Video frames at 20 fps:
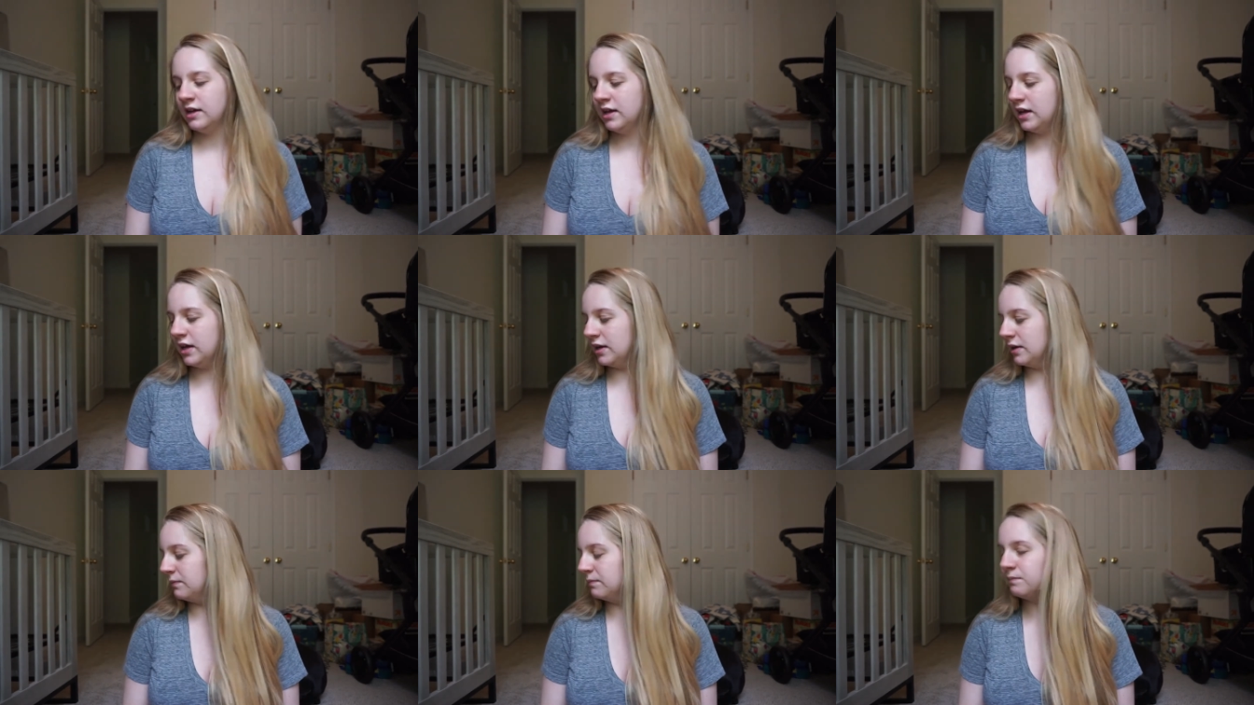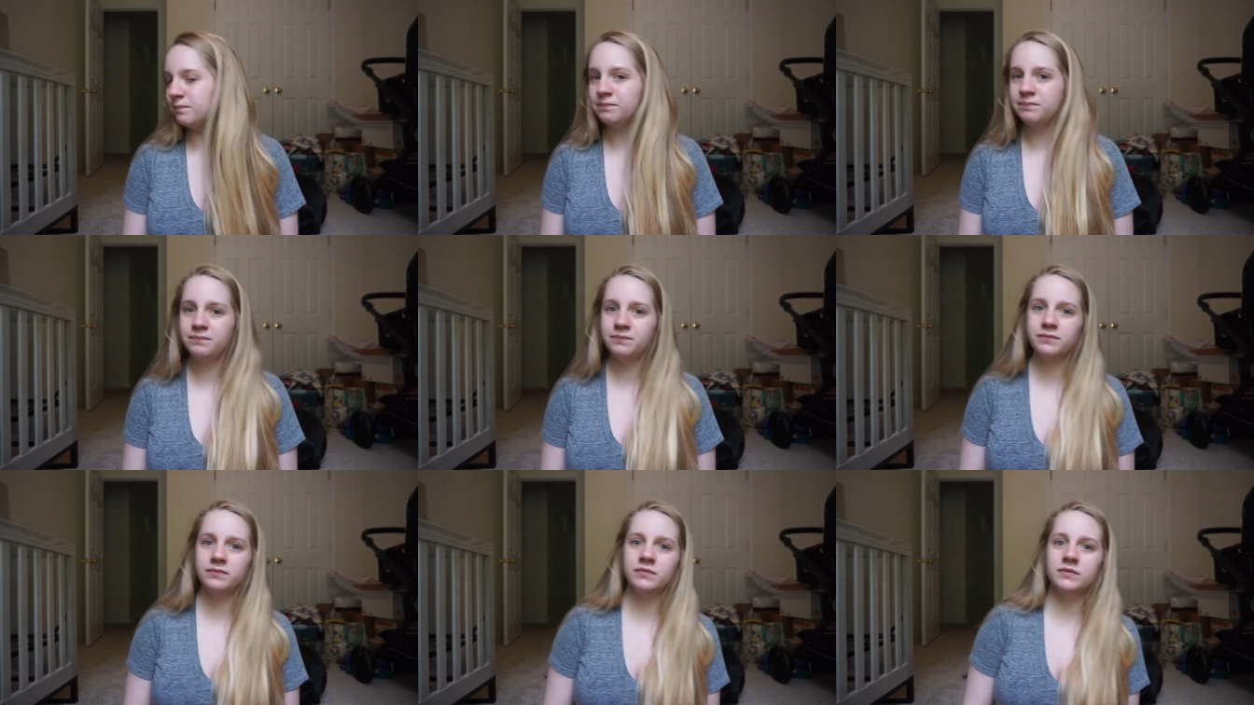Um,
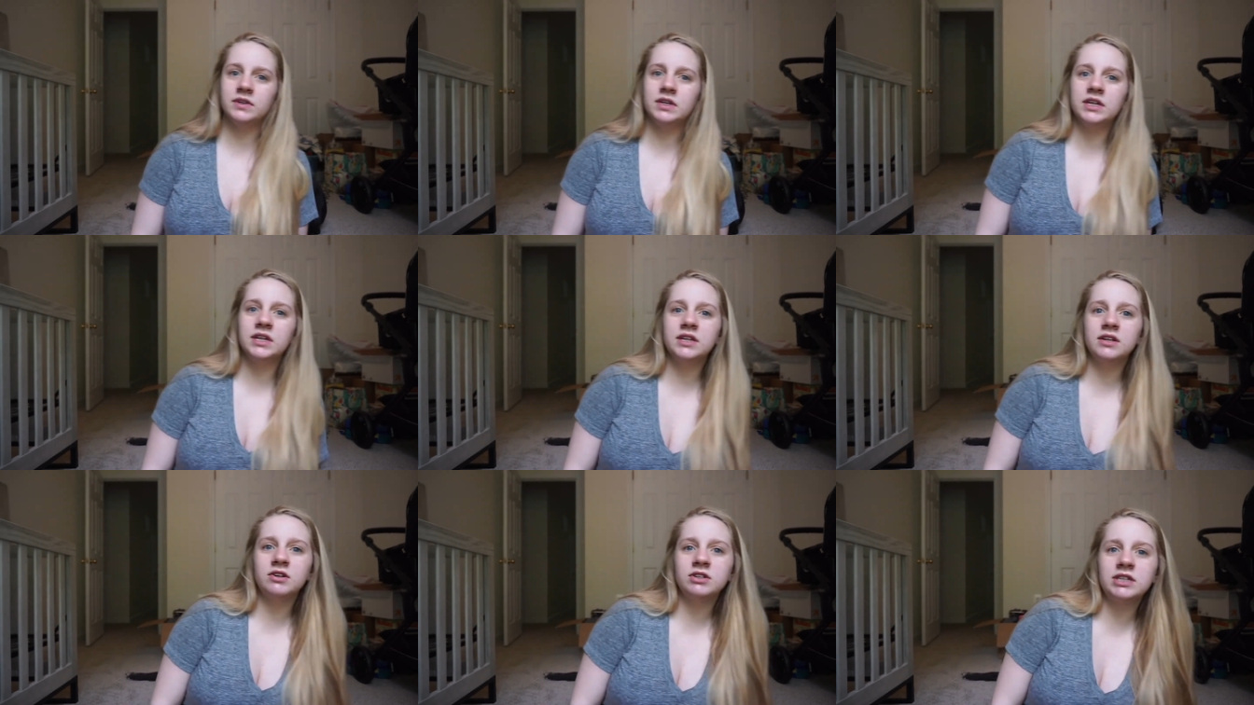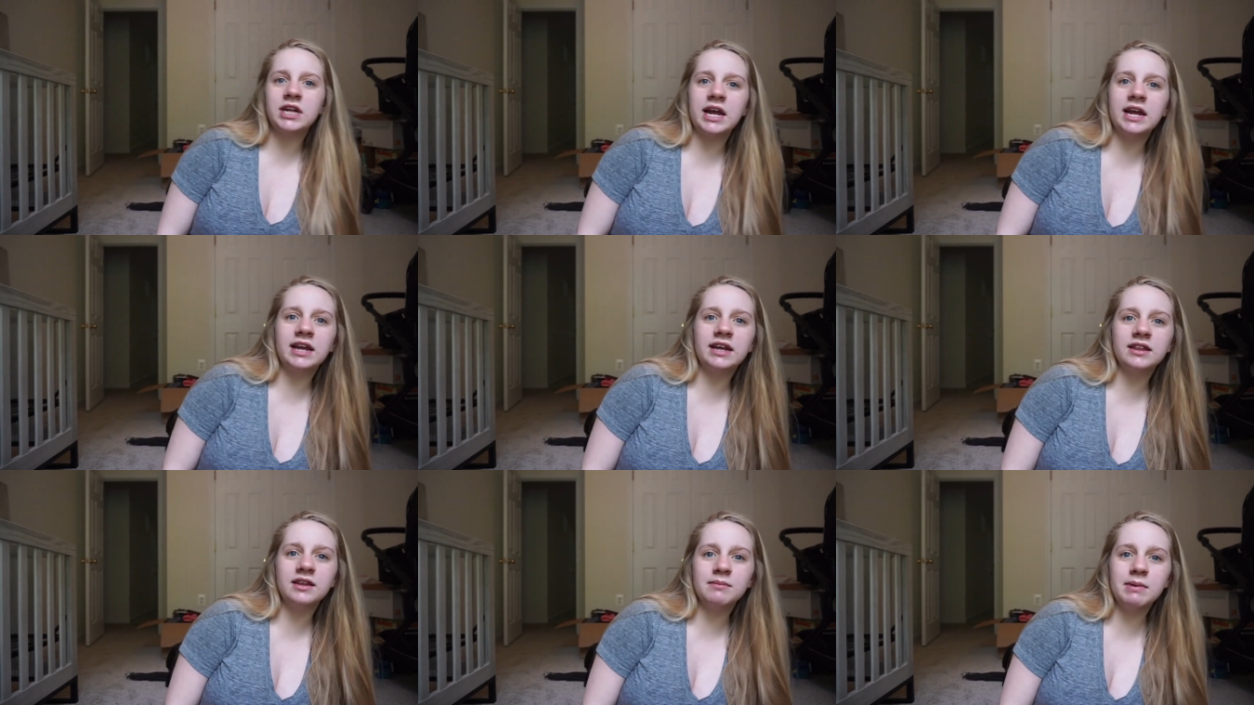and there's
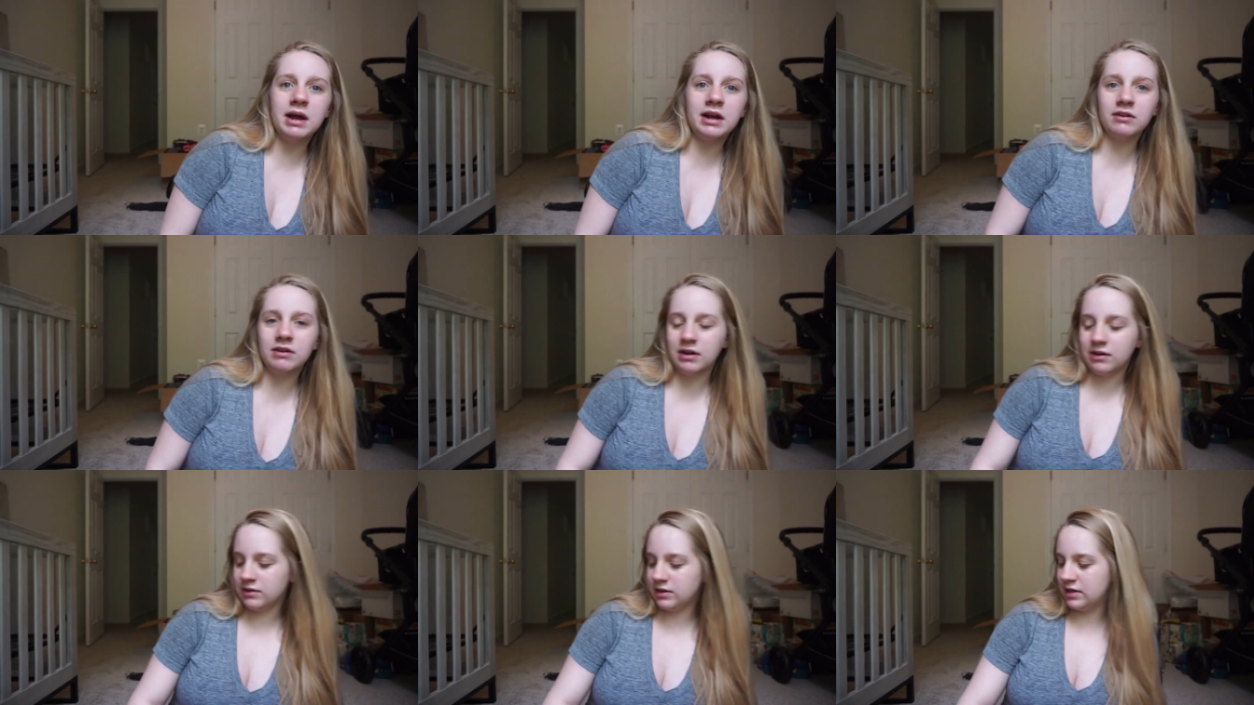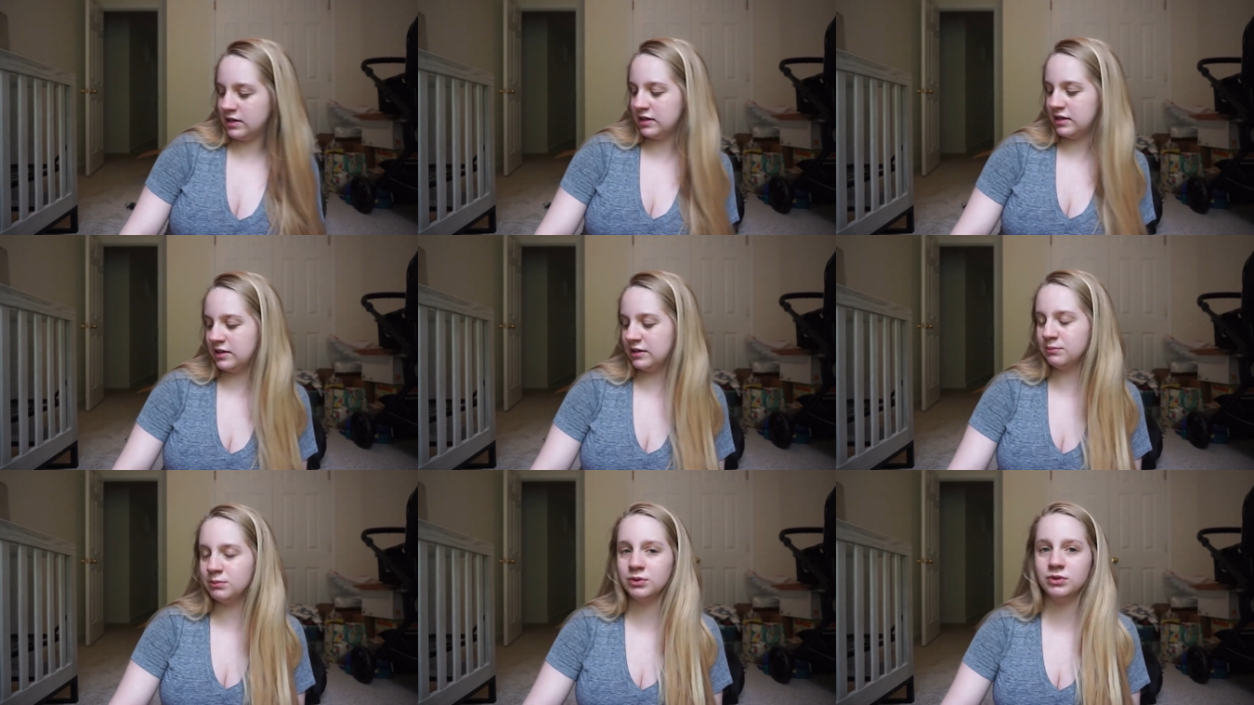Tank in the background
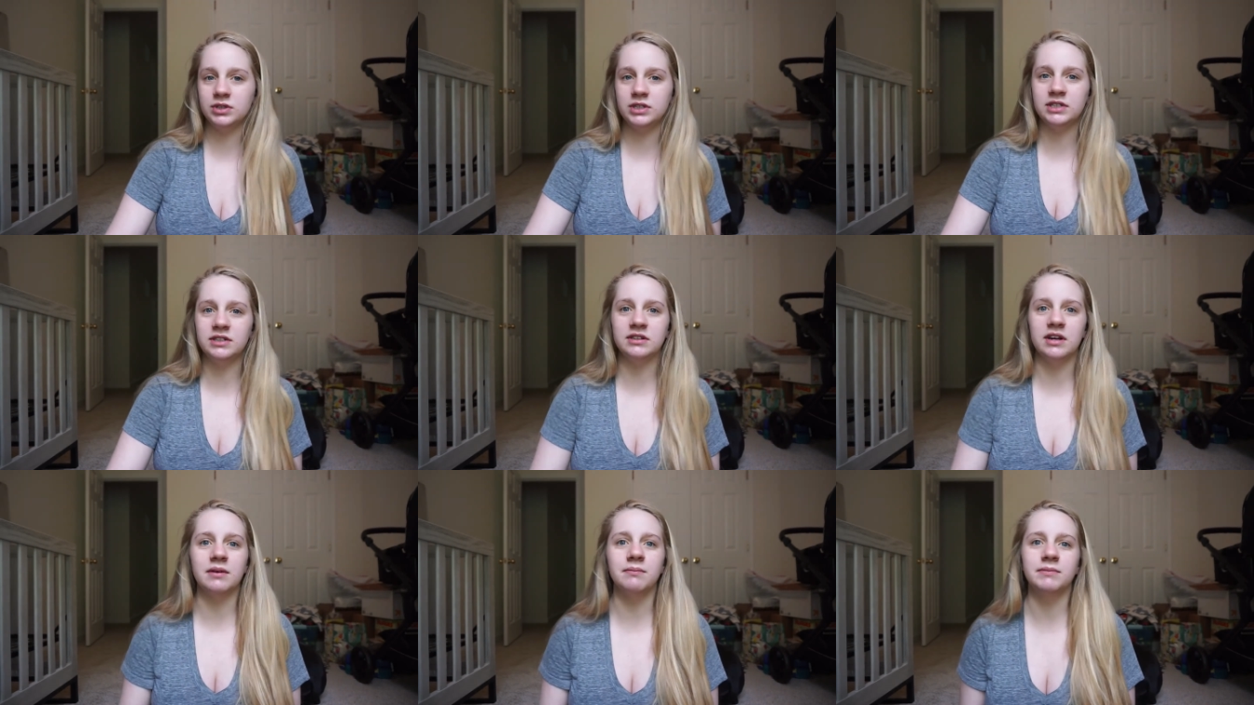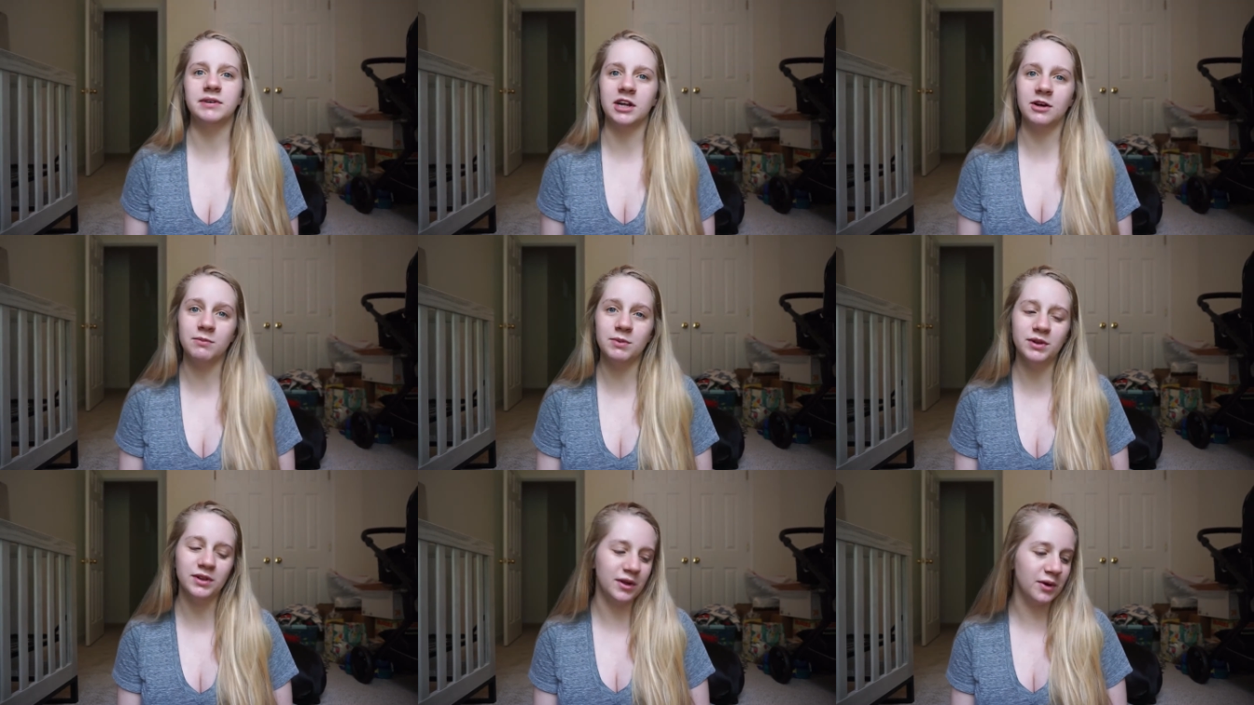and then Brucey's down,
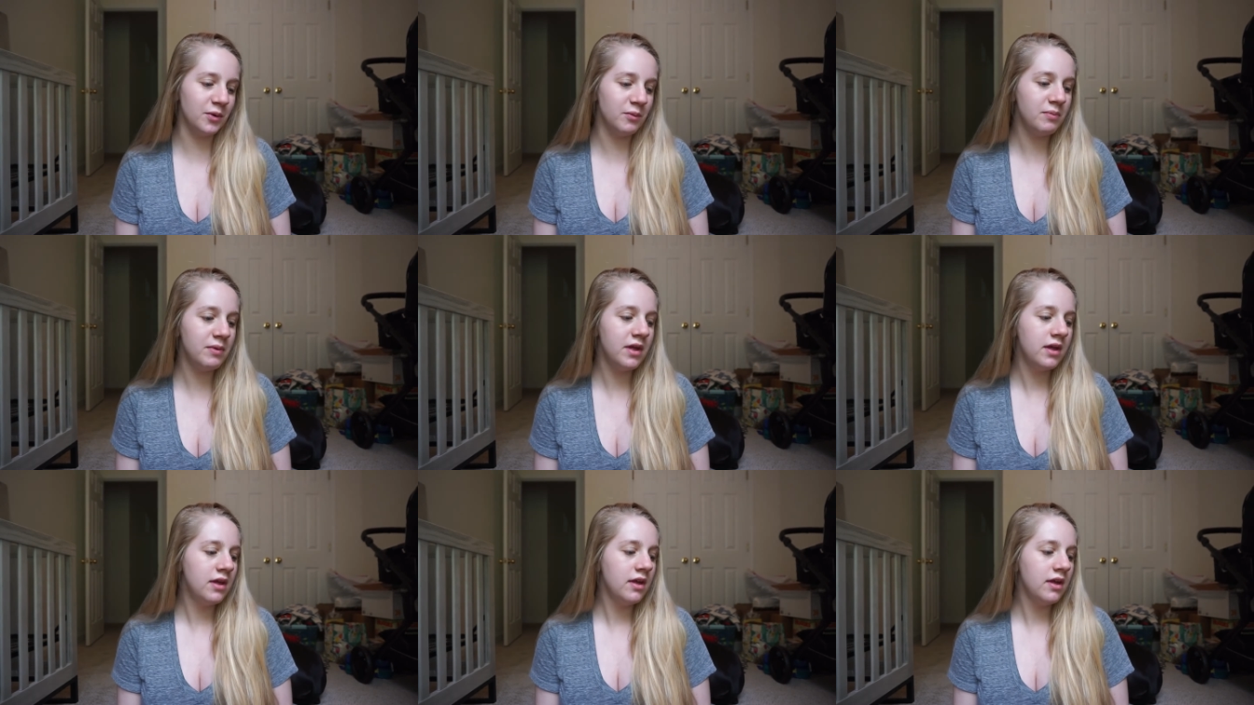down below.